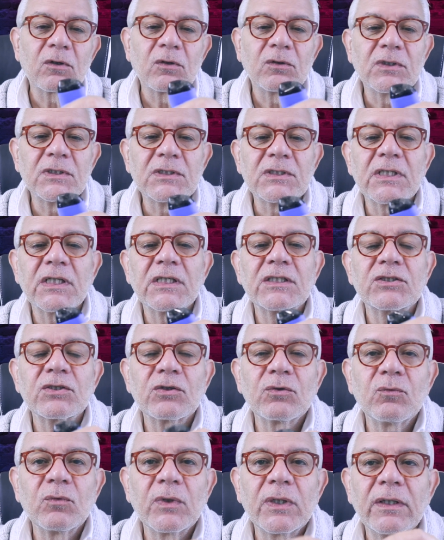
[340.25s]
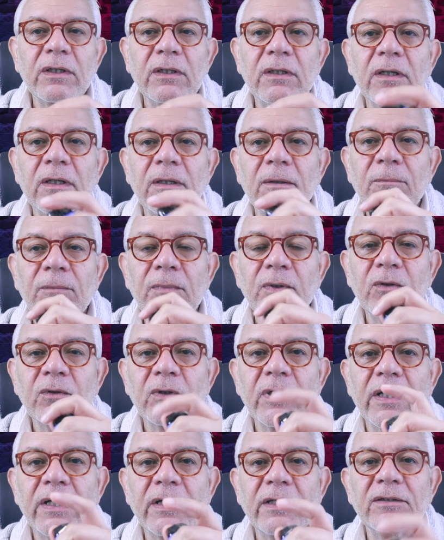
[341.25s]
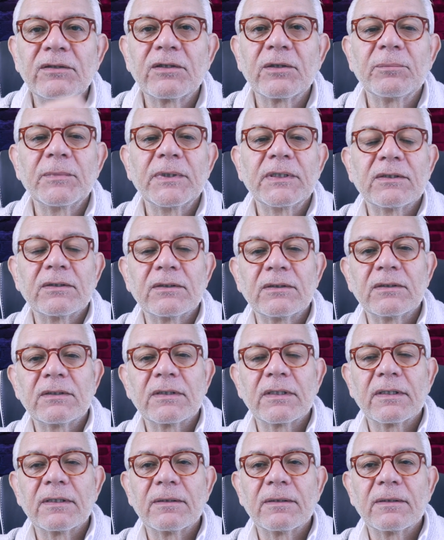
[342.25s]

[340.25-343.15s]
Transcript: condensation when you get an intermittent